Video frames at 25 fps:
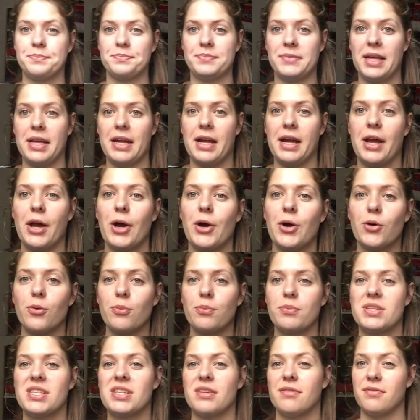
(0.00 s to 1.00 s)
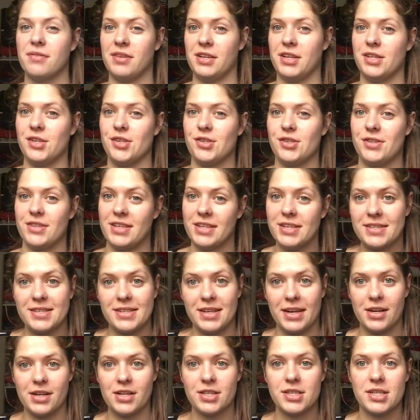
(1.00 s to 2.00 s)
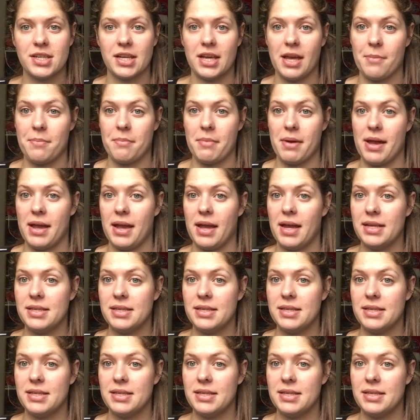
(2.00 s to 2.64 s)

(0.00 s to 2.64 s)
that I hope to finish this year to get my